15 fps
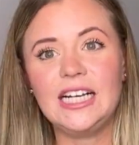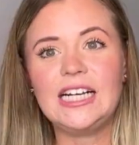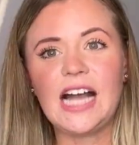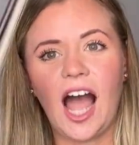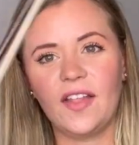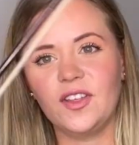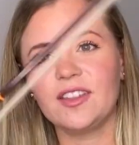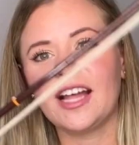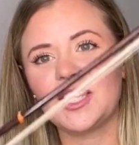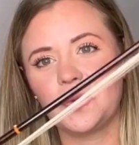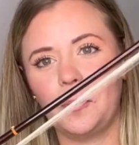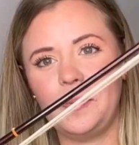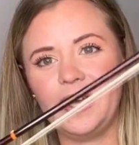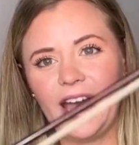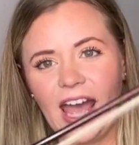I think that's what
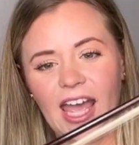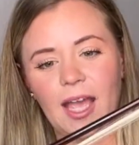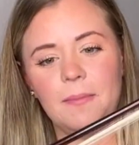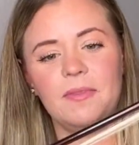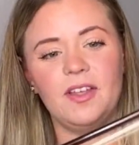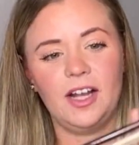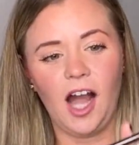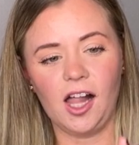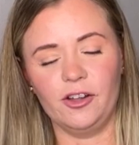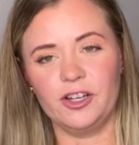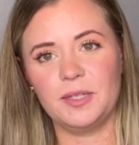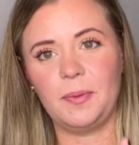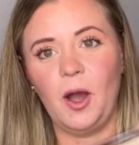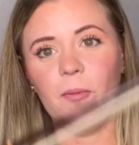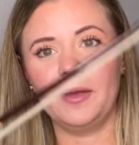became the Colors
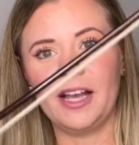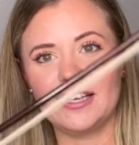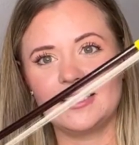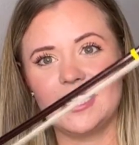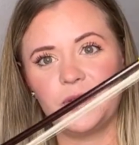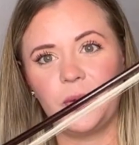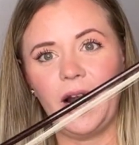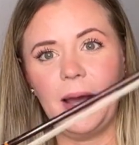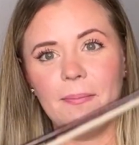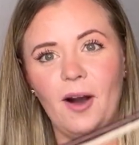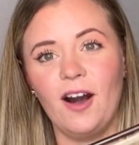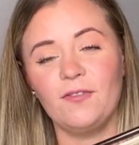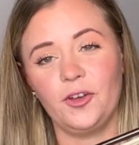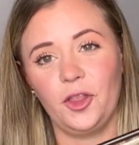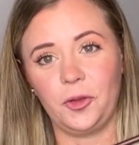bow because this one I
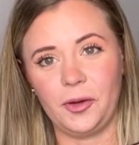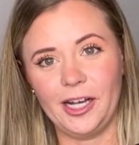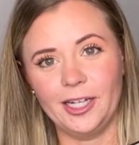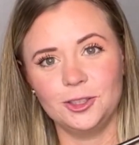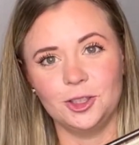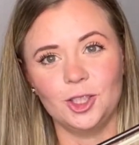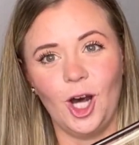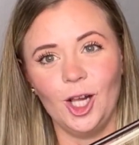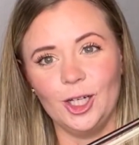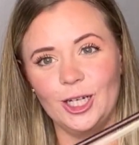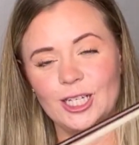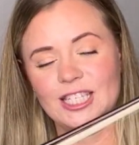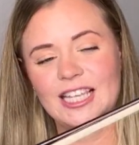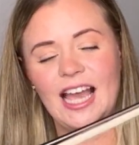bought for $300.